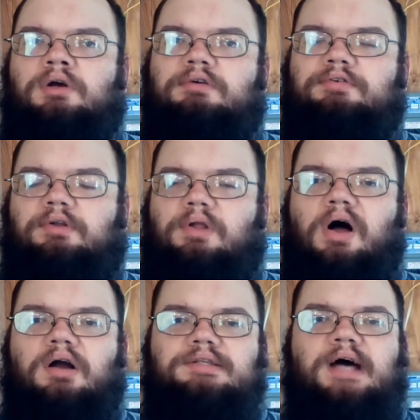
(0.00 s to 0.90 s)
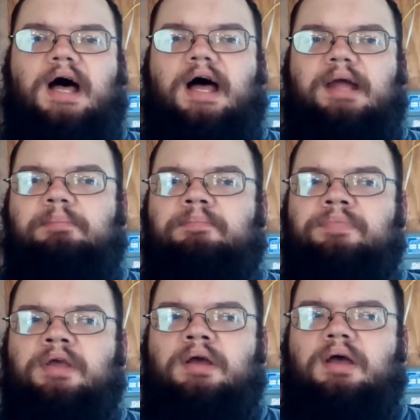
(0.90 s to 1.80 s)
a long time.
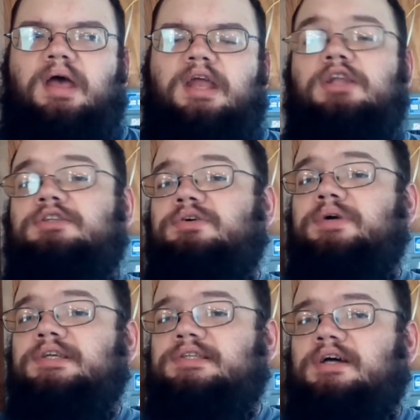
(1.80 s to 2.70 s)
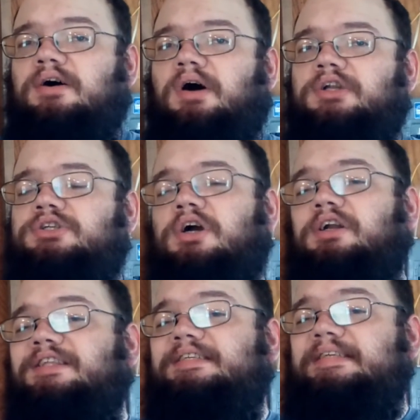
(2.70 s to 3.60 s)
And in doing so,
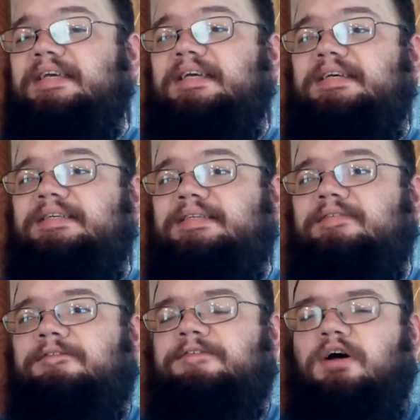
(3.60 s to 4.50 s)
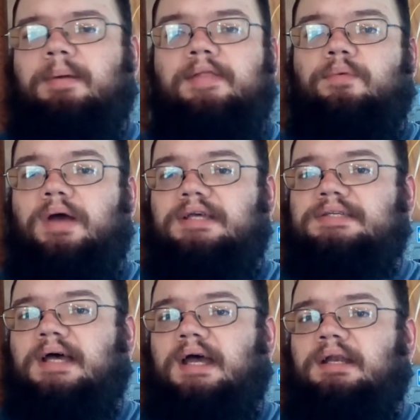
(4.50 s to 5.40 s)
Uncharted Seas fell by the
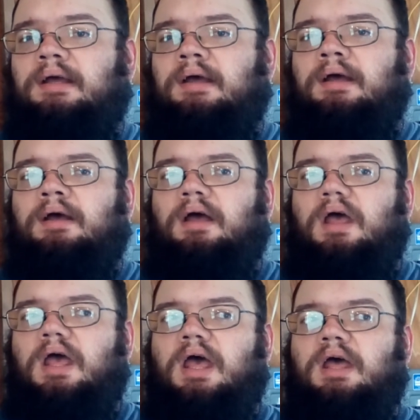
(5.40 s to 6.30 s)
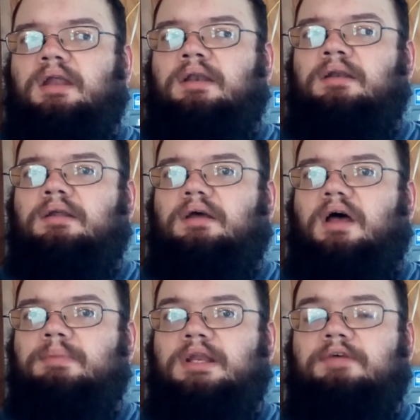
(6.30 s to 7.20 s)
wayside. And,
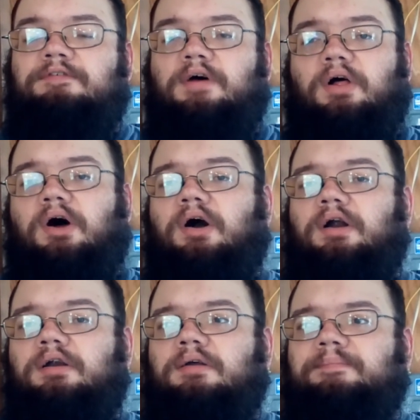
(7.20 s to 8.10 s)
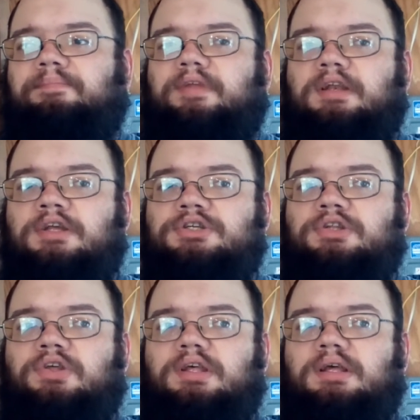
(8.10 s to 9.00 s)
I mean, it fell hard.
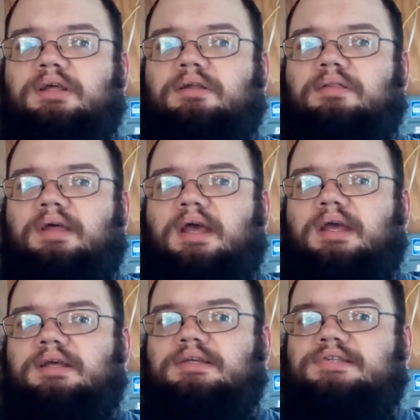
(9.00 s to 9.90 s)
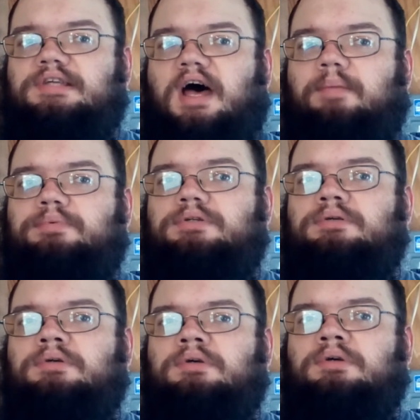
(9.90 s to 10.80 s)
Initially, they stopped
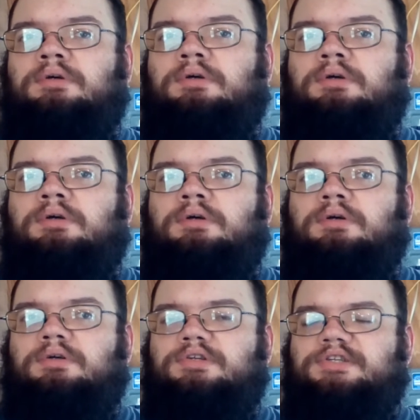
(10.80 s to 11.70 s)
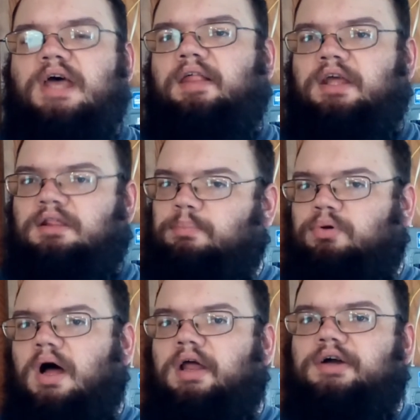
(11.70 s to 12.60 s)
selling the
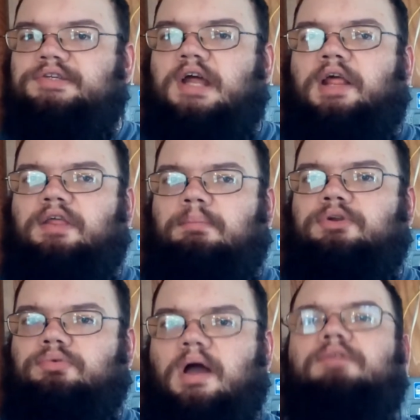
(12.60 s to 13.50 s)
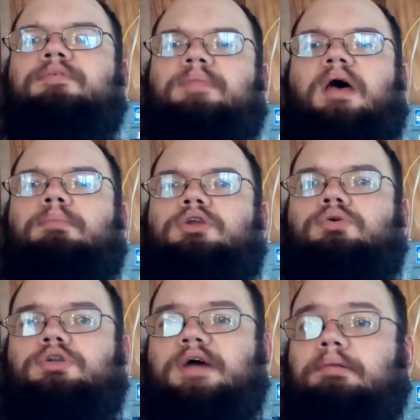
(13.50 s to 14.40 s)
products anything but direct from them, and you
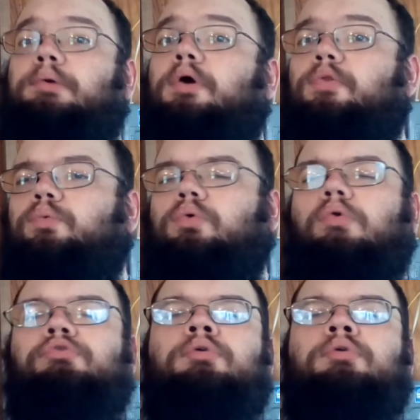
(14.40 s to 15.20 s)
could download all the rules.